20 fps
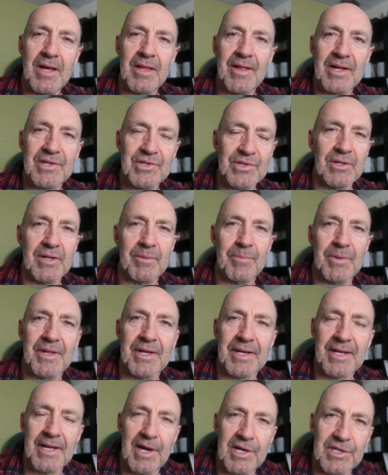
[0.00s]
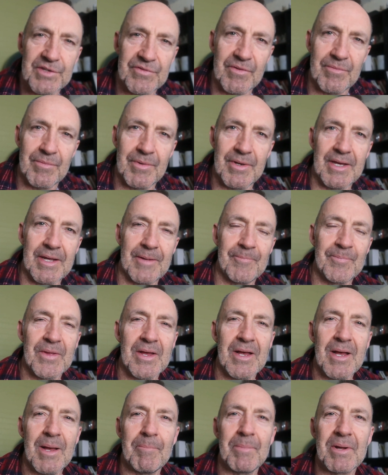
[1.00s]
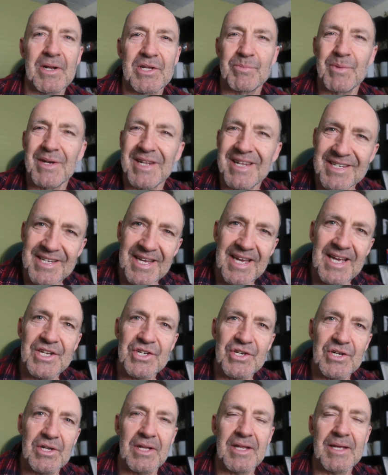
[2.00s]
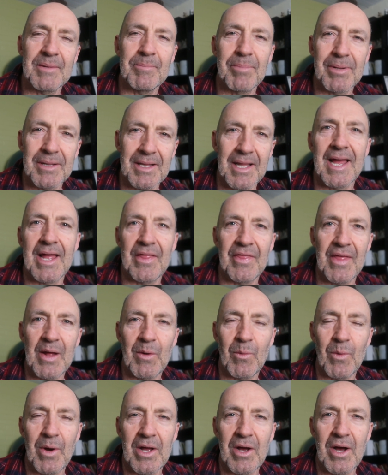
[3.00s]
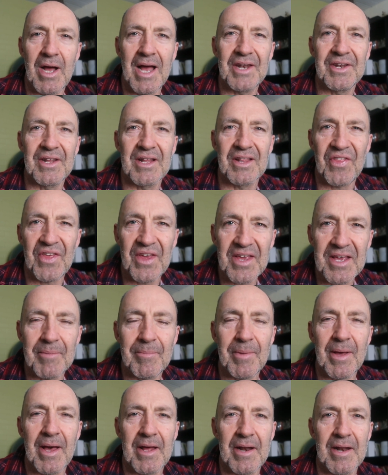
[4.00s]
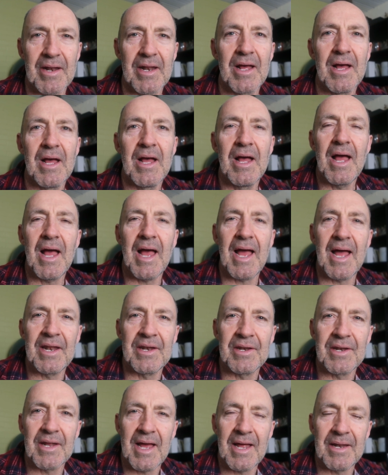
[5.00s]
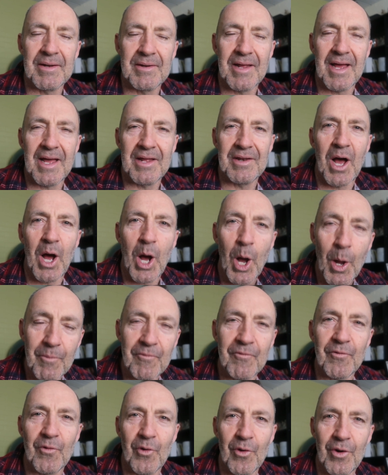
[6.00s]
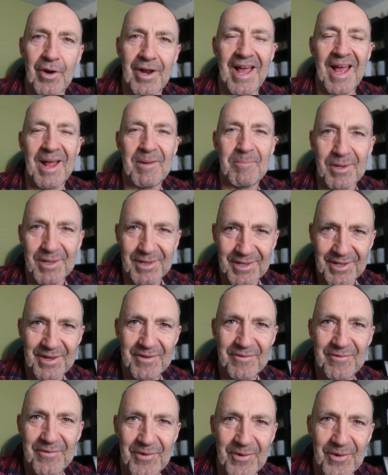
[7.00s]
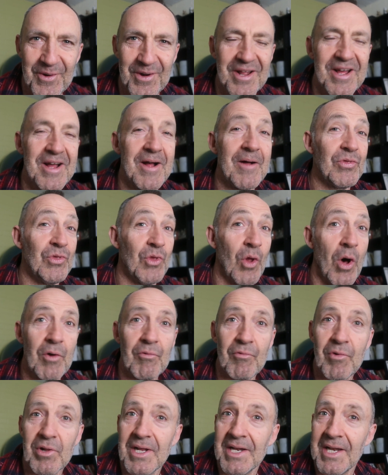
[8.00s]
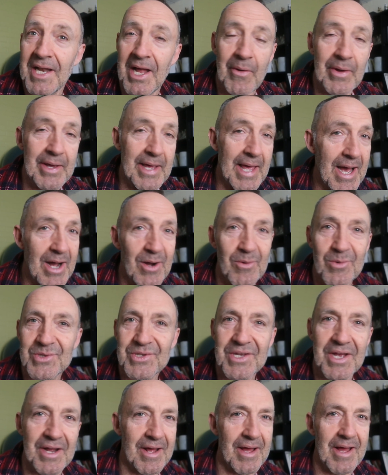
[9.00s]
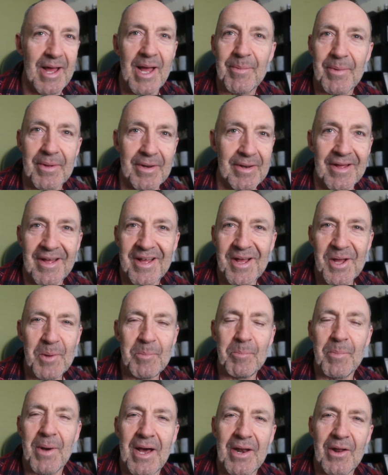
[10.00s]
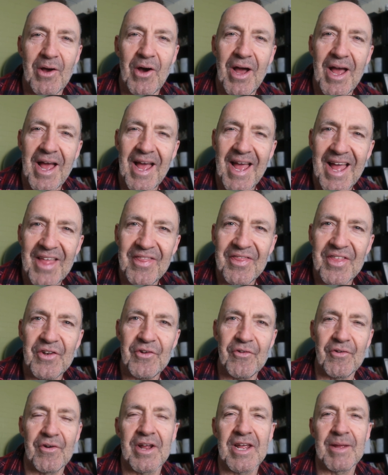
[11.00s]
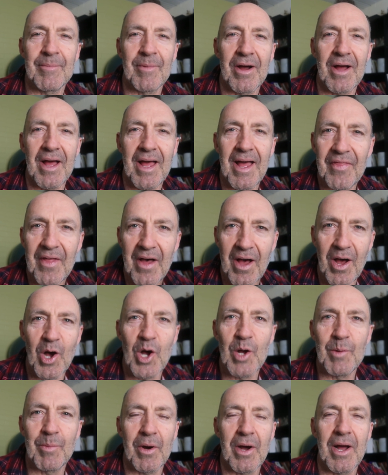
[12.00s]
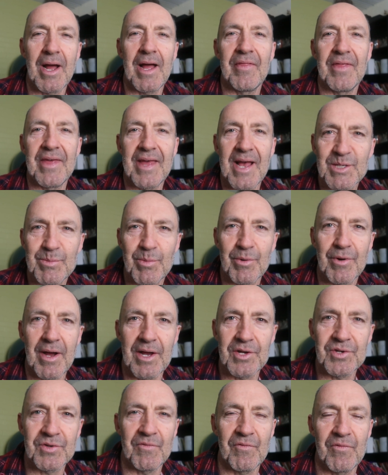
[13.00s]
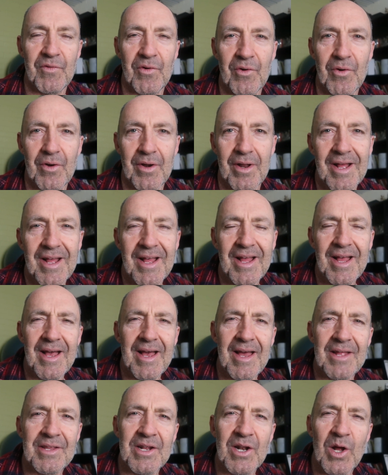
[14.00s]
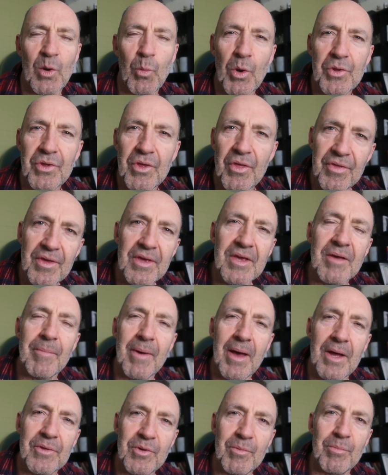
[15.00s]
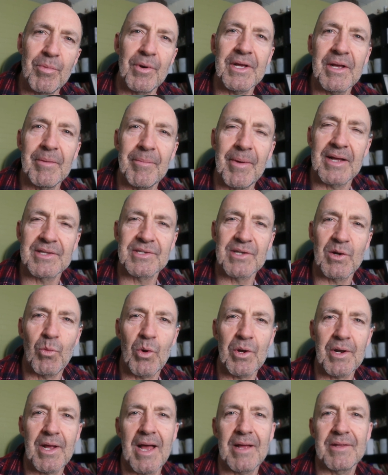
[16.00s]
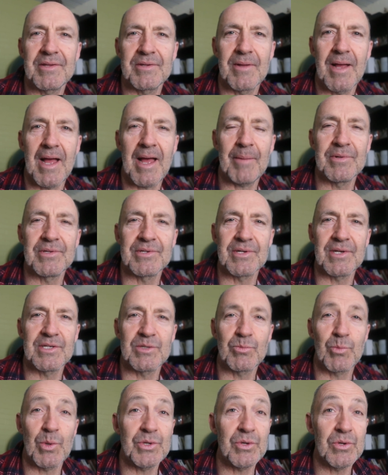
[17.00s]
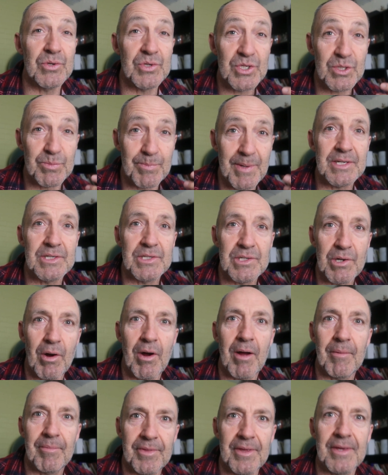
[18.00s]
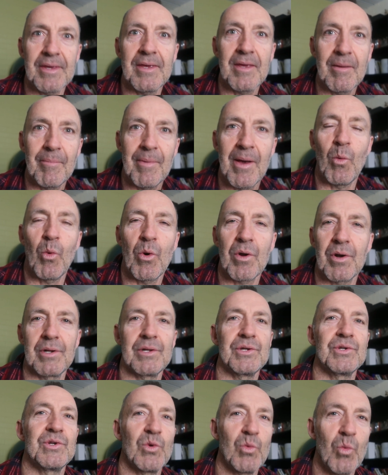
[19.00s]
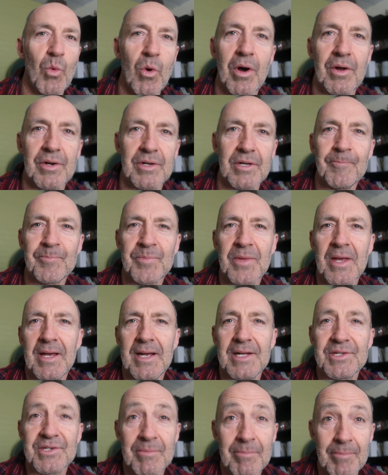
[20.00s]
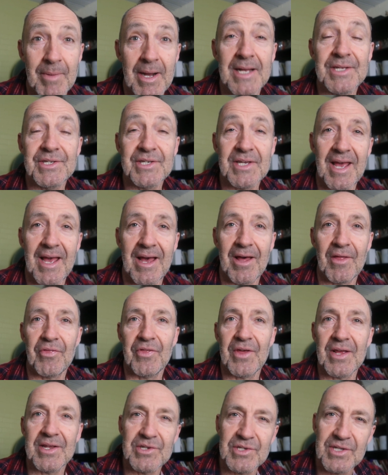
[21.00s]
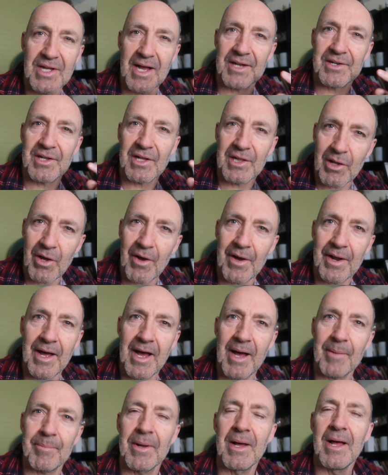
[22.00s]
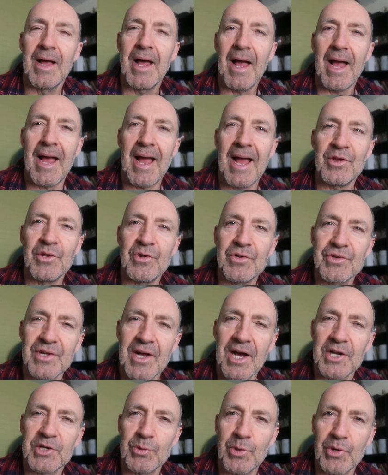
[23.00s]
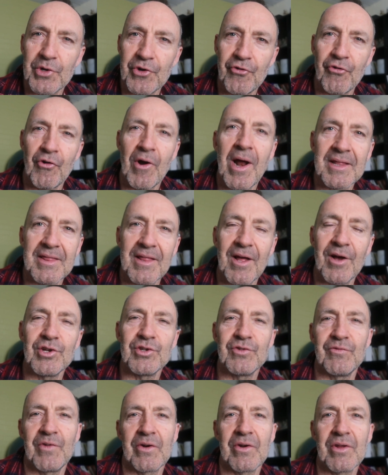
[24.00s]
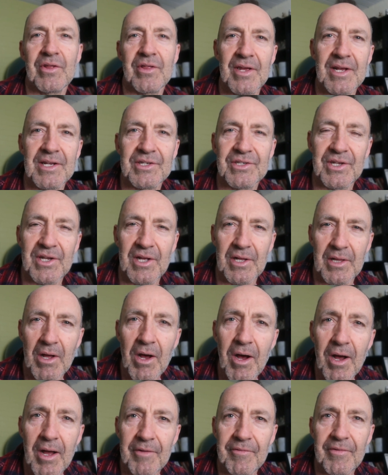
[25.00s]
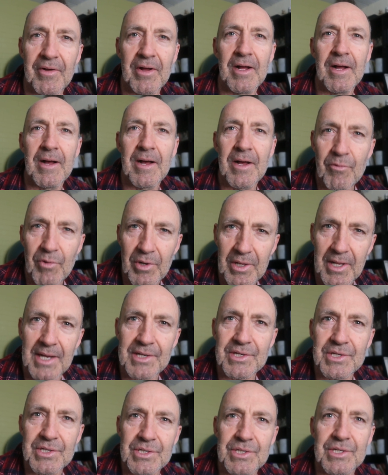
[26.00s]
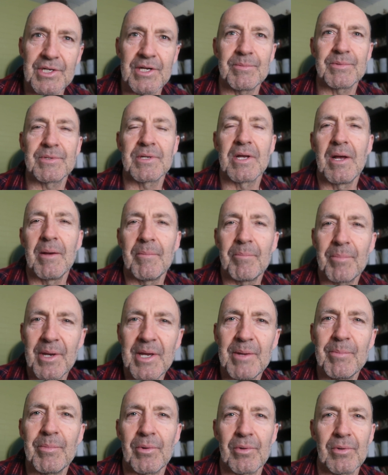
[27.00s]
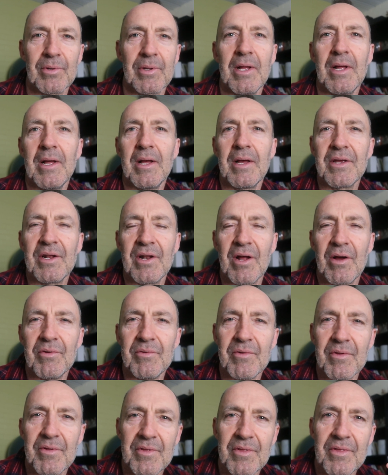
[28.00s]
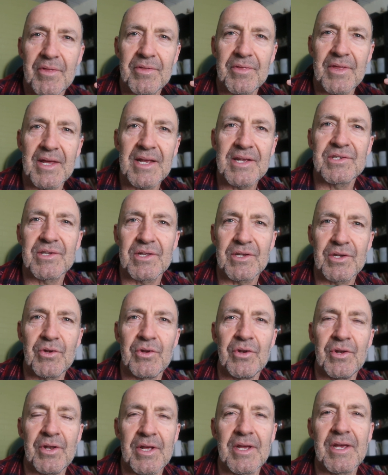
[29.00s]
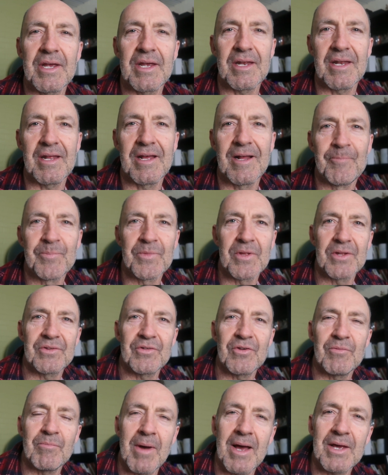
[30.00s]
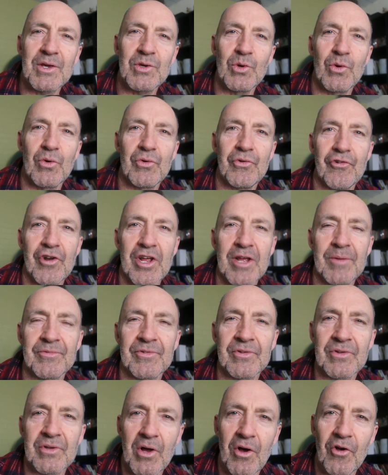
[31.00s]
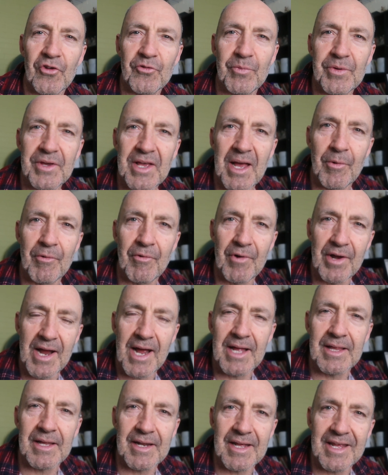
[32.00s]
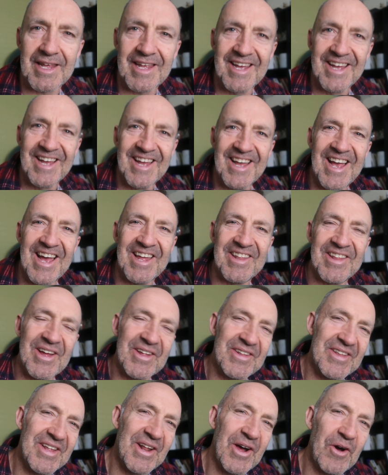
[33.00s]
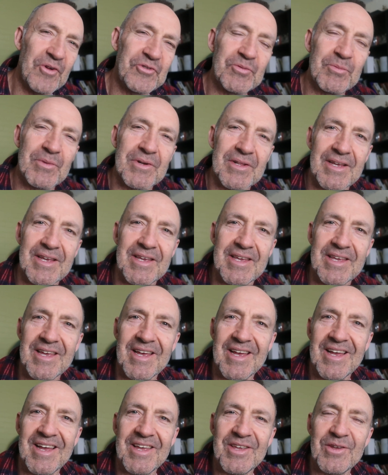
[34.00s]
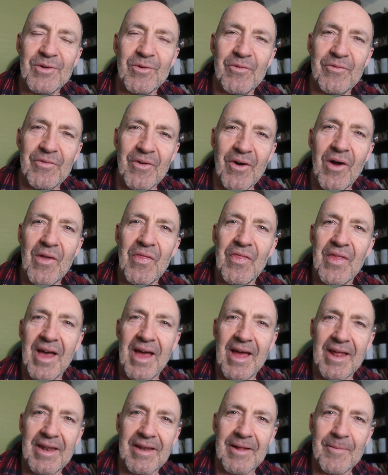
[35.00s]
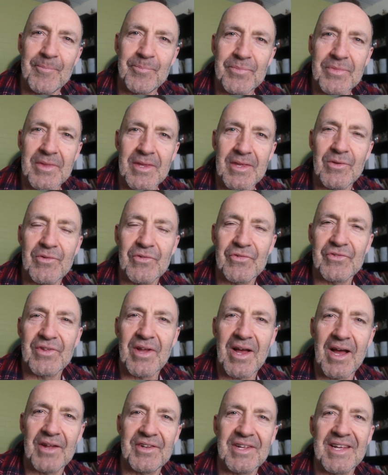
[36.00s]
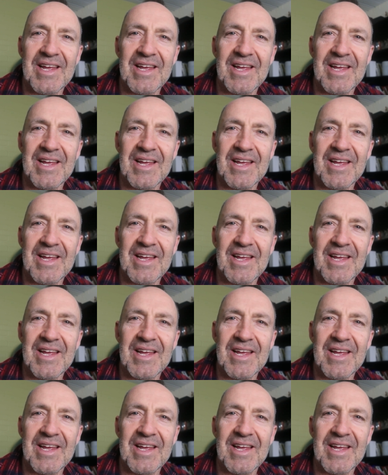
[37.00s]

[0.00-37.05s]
That's certainly been the case for me, but it's been intentionally planned that way. I had to think about it and, and, and hope for it and believe for it, not really knowing how it was going to happen, but I had the dream, I had the hope, I had the aspiration for it. And you know, what you think about, you bring about. So what ha- happens is when you spend time thinking about what it is you want, it's amazing how things start to line up and you start to attract those very things into your life. Relationships, people, you know, things that you need to make your dreams and goals become a reality. And that, then ultimately you'll find that you'll start